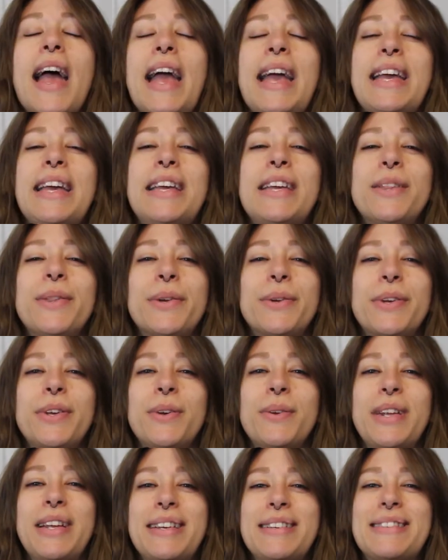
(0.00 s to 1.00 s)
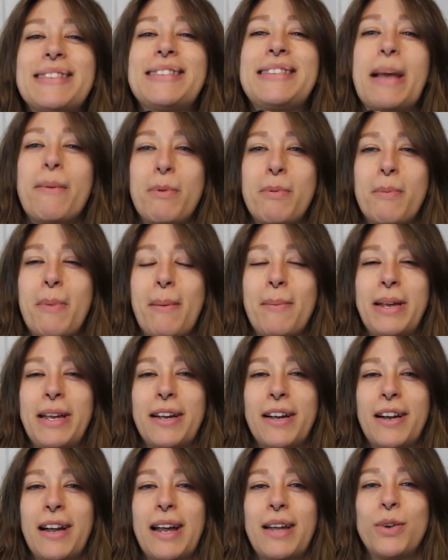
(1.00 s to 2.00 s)
Hey little cuties, Demi Bemi
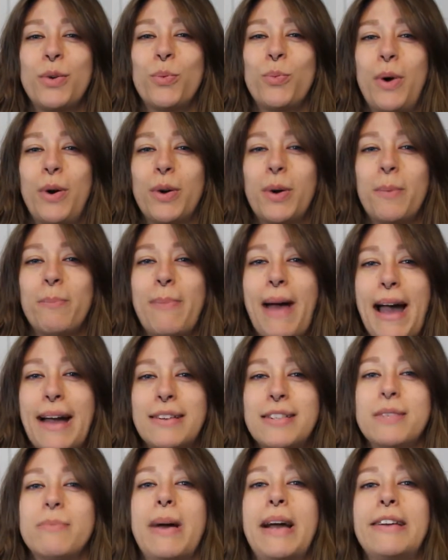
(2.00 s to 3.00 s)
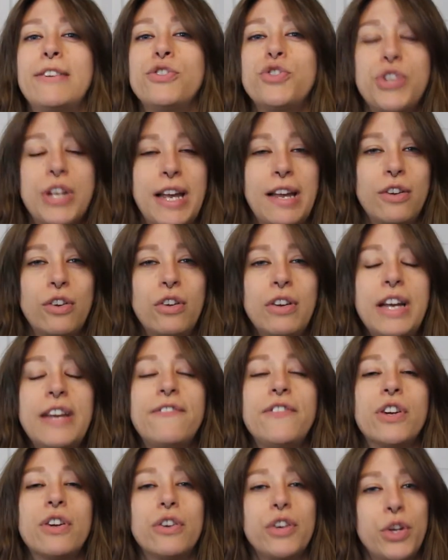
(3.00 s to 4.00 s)
here, and welcome back to my channel.
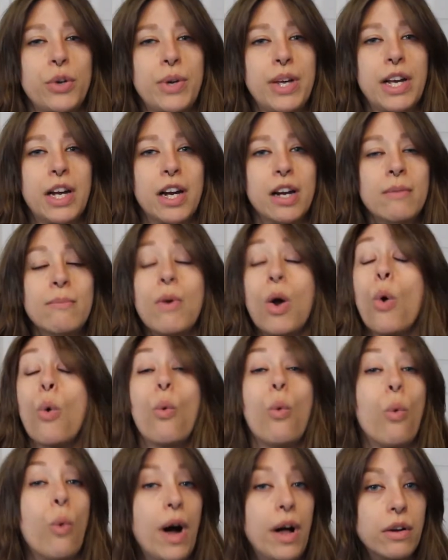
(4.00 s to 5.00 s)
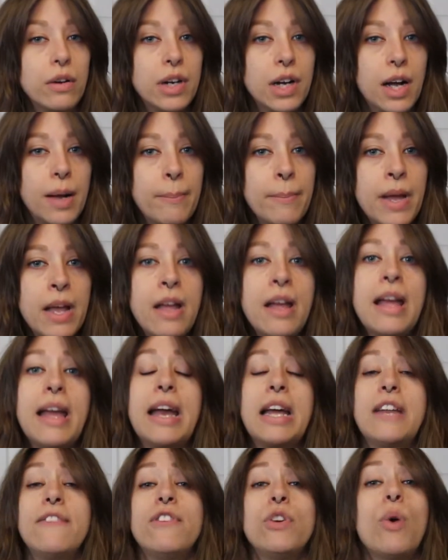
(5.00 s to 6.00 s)
If you're new here, welcome.
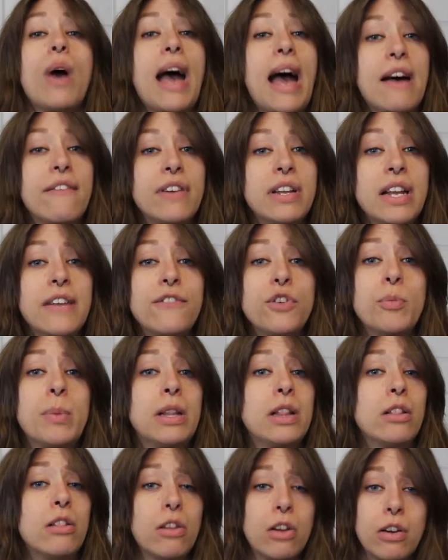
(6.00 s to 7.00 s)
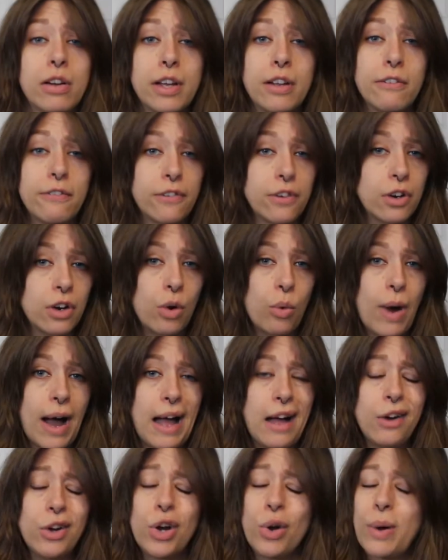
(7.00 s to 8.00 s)
And if you haven't, if you've been lurking for a
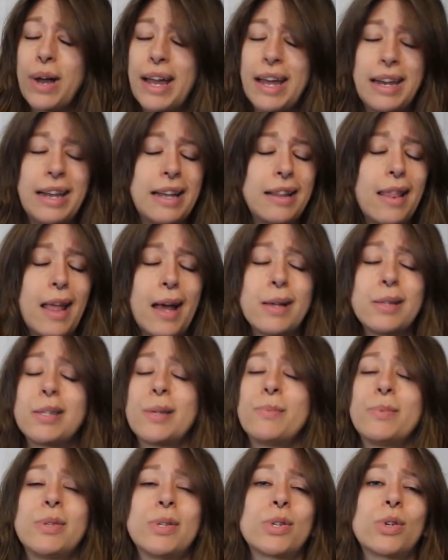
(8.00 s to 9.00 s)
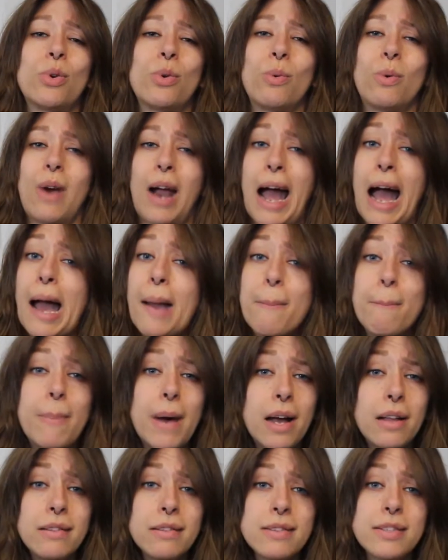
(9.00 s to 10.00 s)
while, go ahead and hit that subscribe
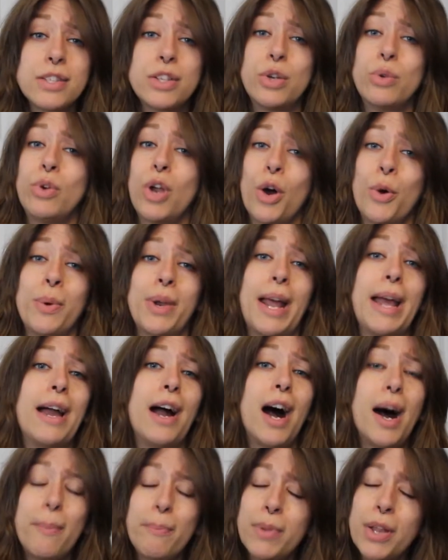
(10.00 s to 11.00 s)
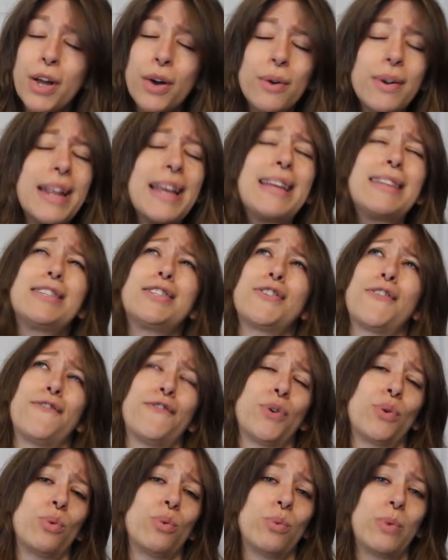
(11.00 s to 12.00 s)
button so you know when I upload. It's
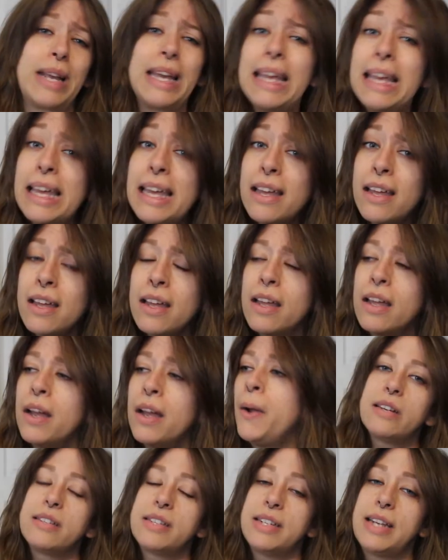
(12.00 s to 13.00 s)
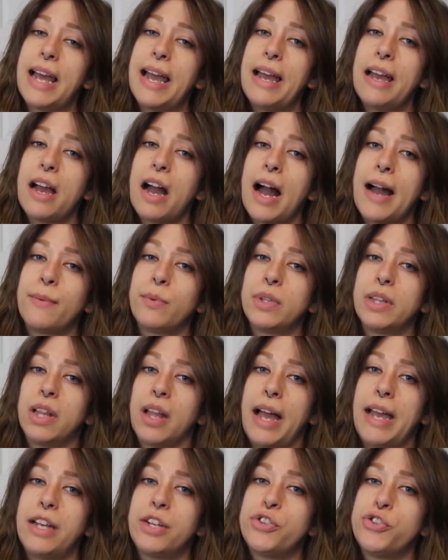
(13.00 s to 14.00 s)
free. Today I would
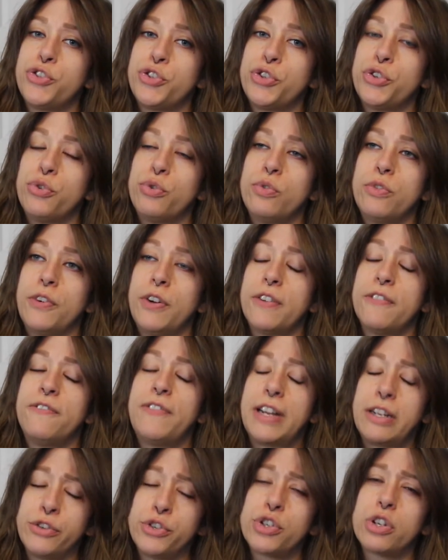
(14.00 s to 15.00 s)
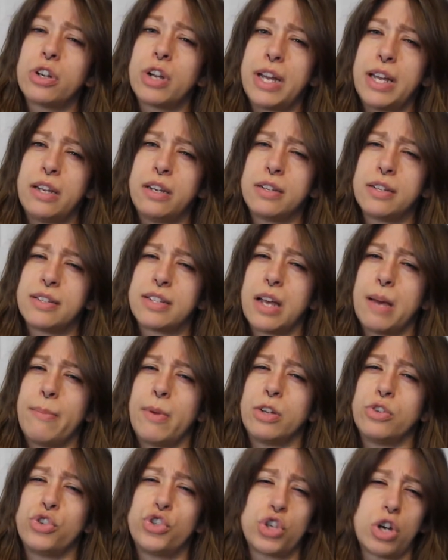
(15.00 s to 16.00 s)
like to venture into some
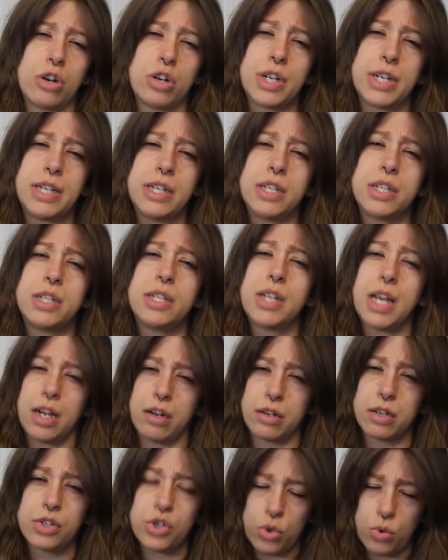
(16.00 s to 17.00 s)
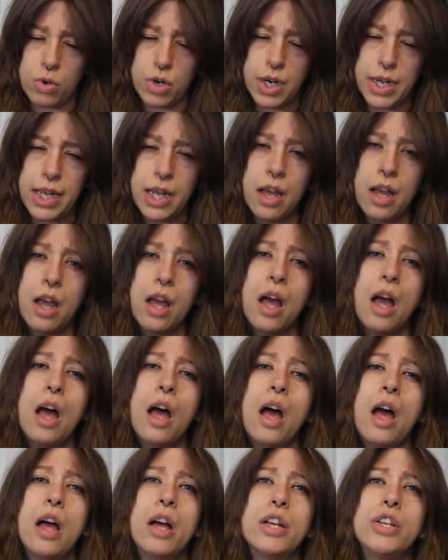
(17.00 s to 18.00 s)
uncharted territory.
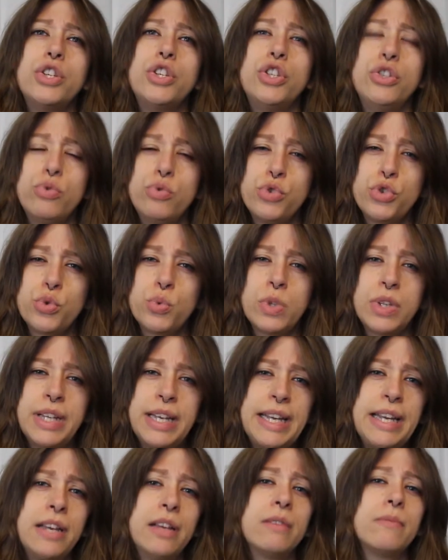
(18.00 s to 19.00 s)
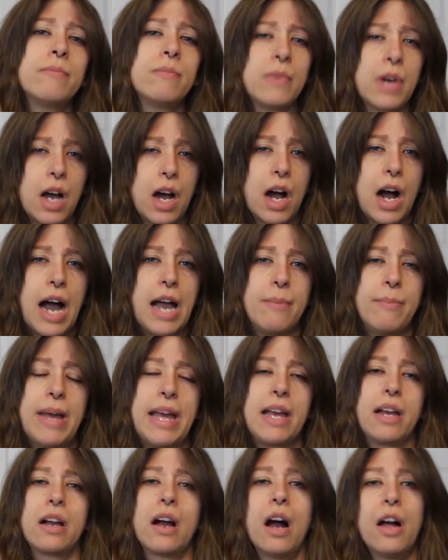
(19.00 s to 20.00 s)
Usually I
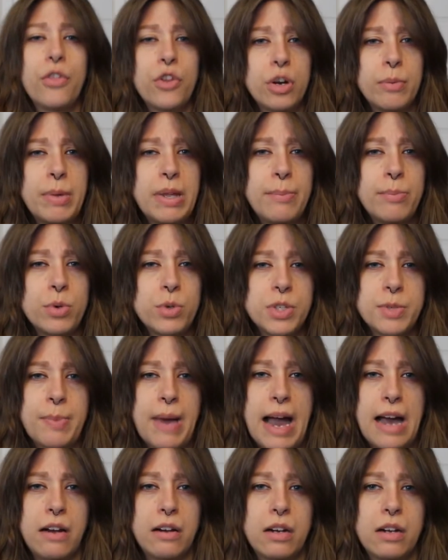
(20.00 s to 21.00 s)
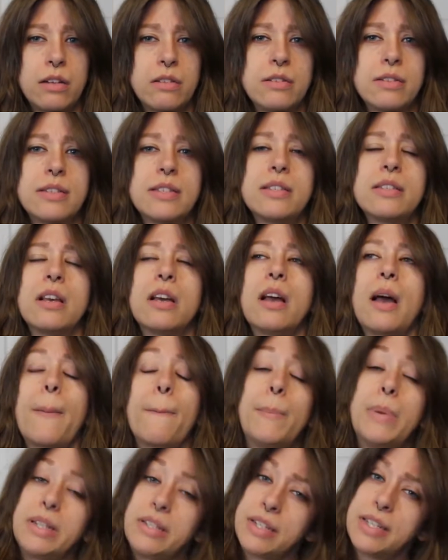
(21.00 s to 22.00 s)
make other people's patterns,
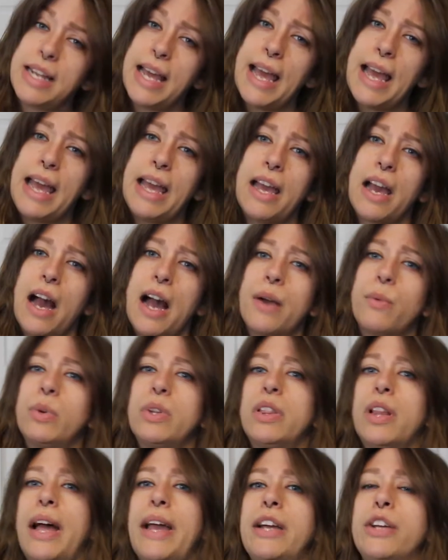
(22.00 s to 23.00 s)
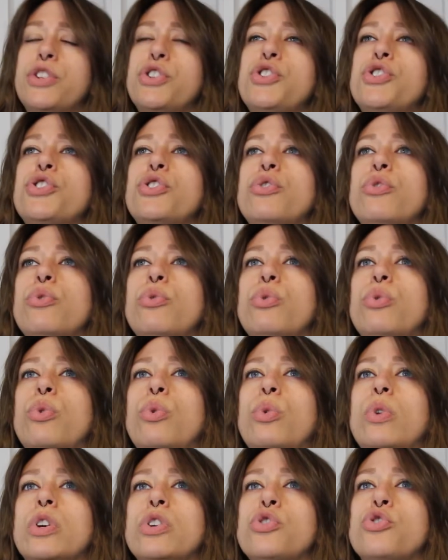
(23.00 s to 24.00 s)
but today I would like
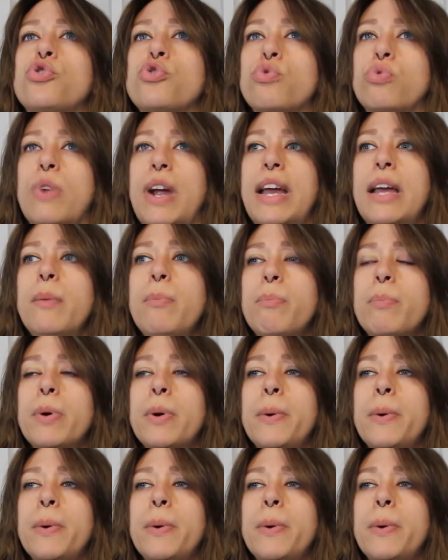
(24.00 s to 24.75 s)
to drape